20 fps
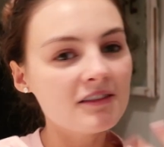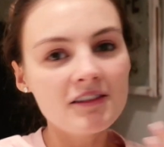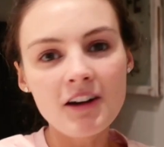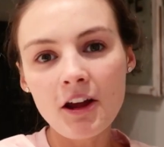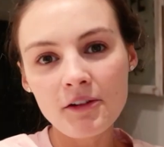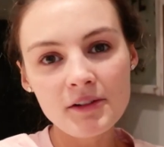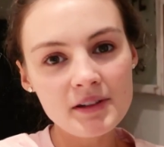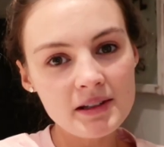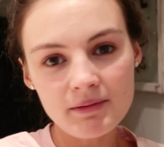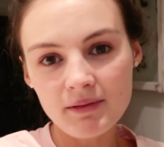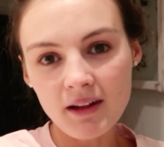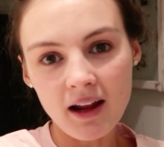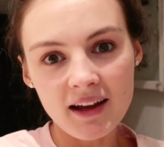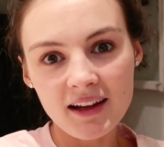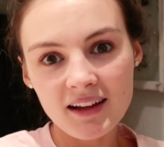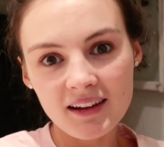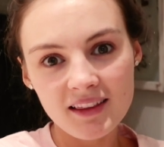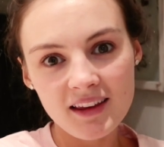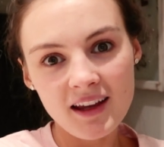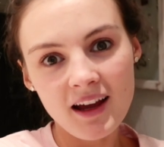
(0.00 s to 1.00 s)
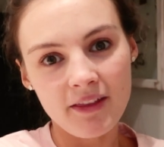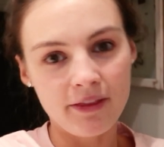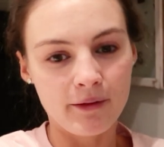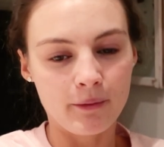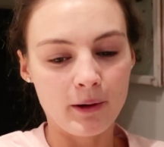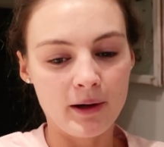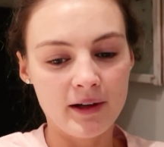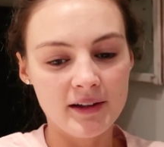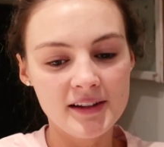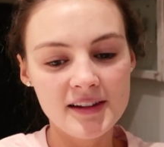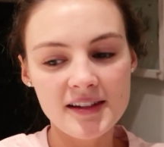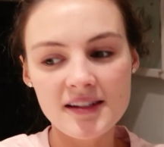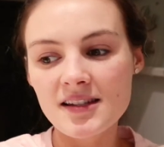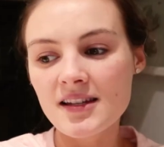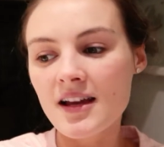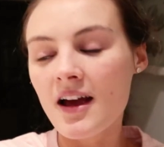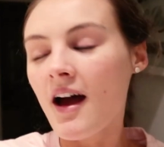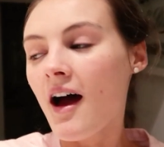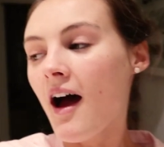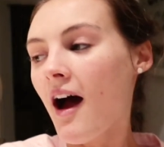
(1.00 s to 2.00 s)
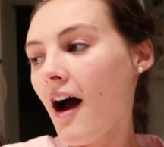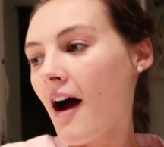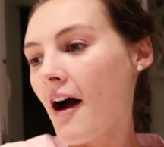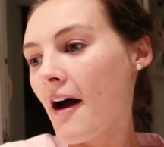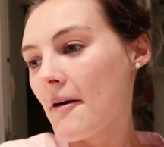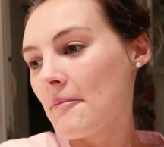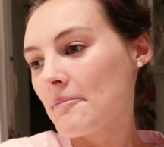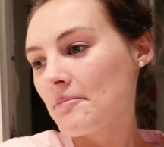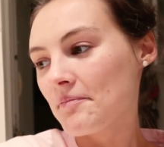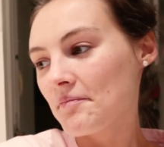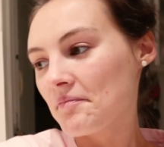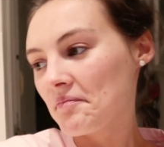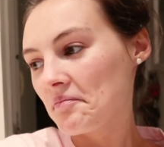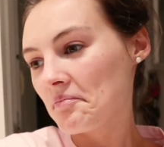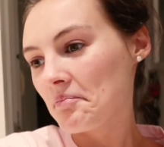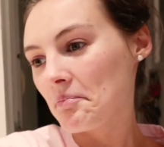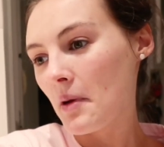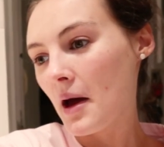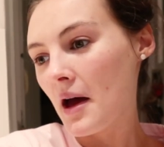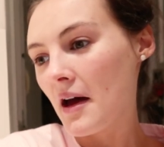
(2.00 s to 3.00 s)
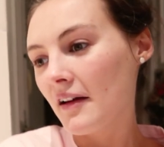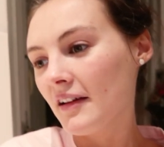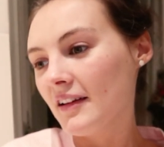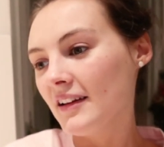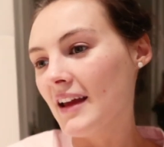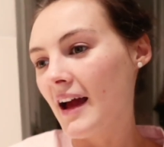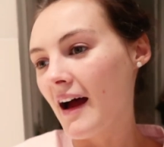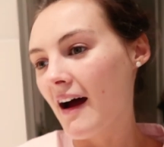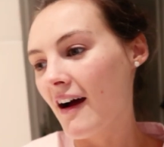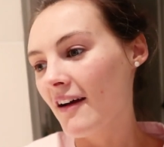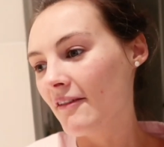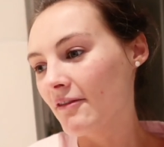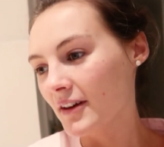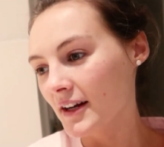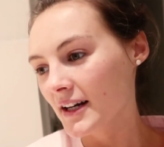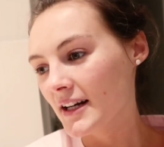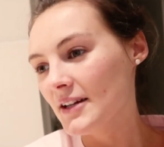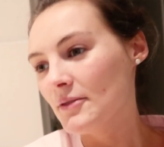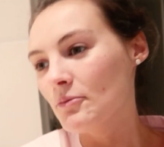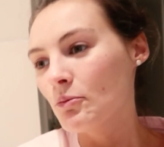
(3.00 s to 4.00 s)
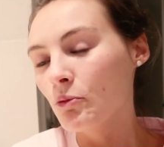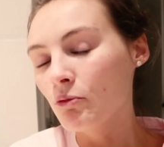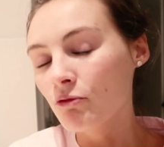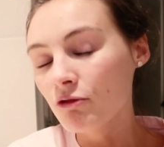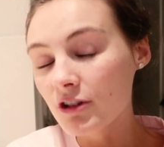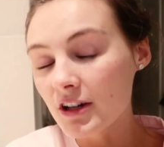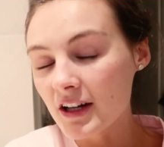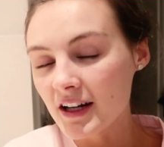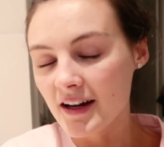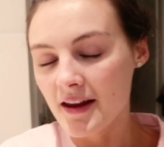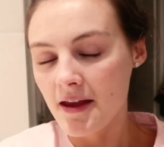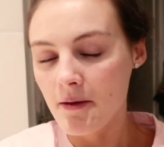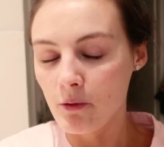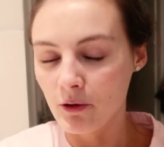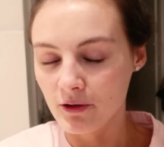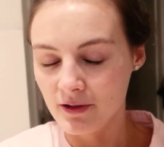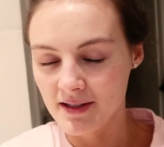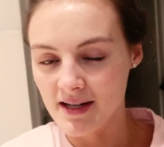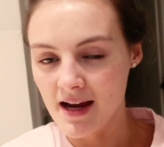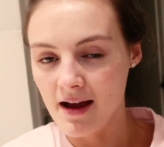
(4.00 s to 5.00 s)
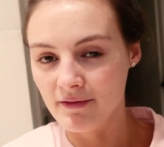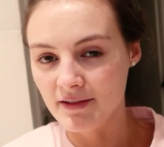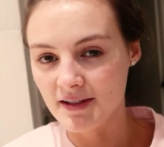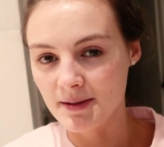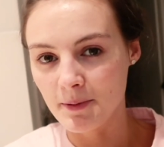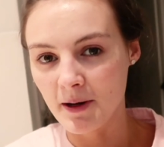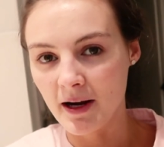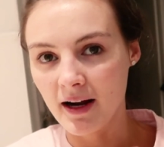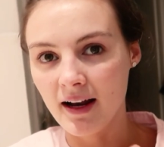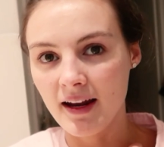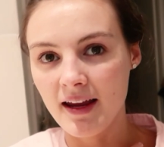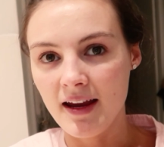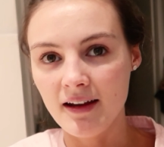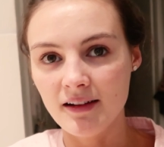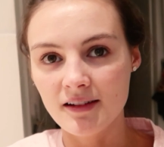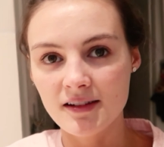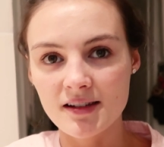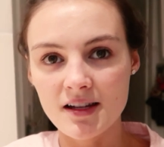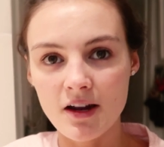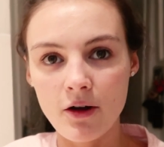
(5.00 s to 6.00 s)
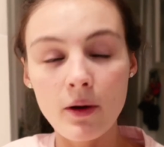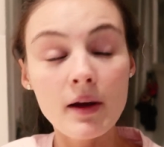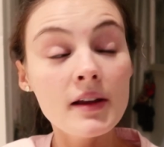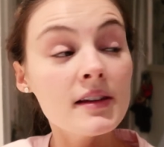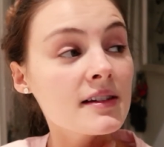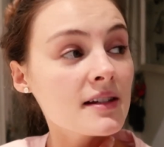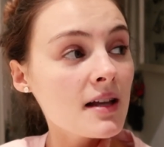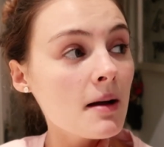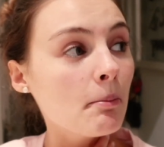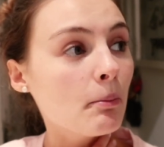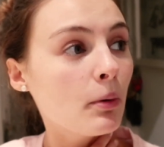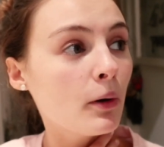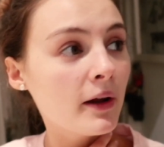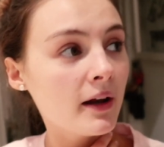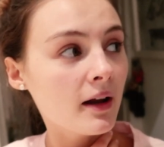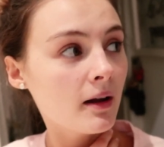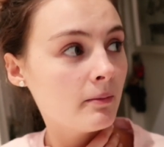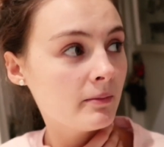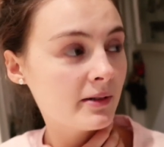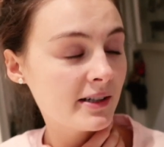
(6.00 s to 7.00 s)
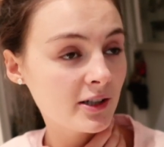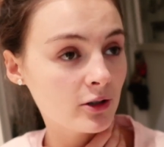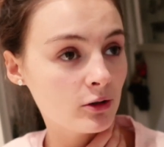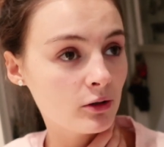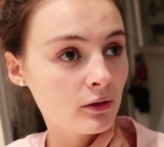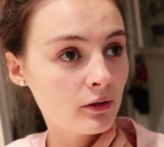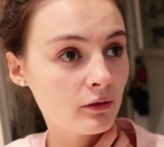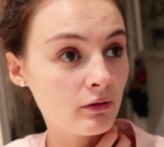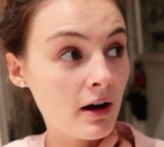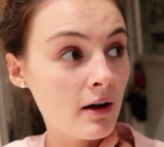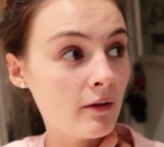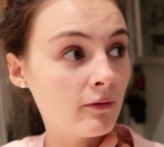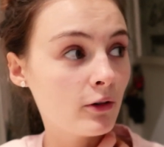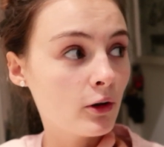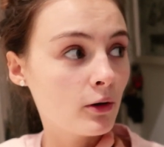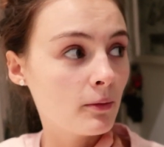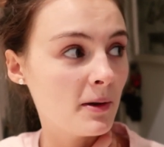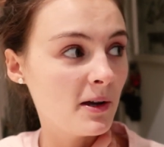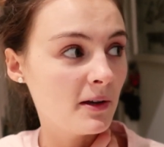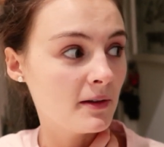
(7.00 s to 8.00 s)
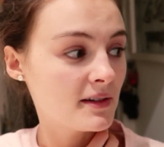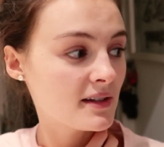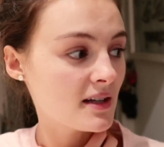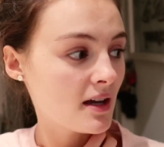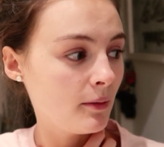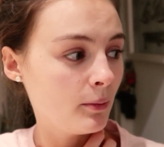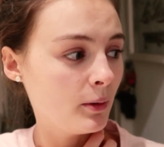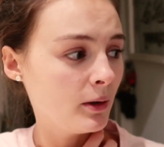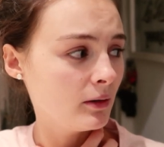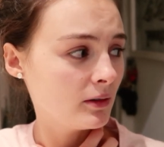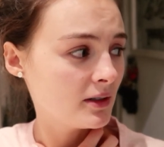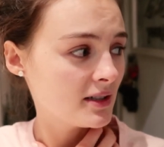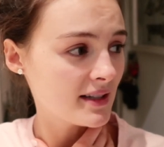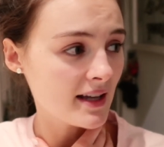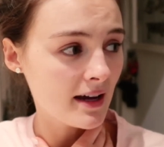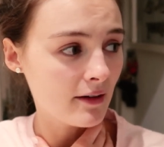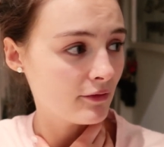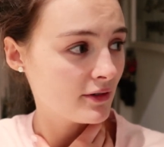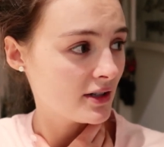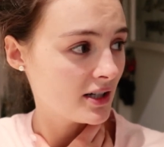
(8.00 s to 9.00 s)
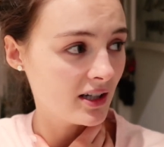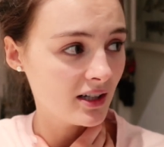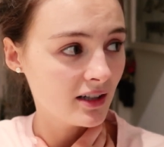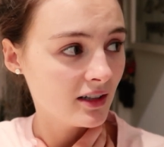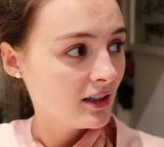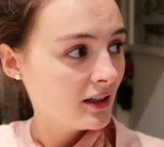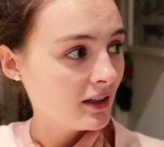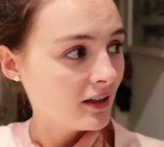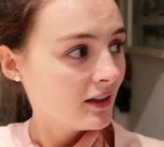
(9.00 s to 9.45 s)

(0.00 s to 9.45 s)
loads of like the other ones. But yeah, I really, really want to have a spring clean. So at some point, I'm sure throughout Vlogmas, I will just have to